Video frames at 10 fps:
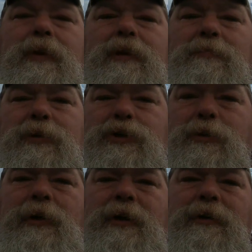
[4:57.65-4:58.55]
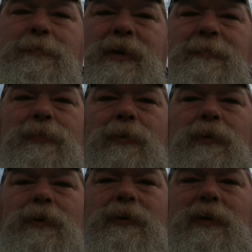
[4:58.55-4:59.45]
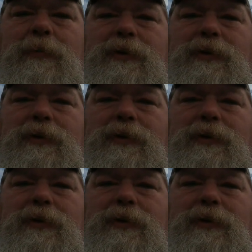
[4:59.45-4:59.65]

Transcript: the majority of the people that were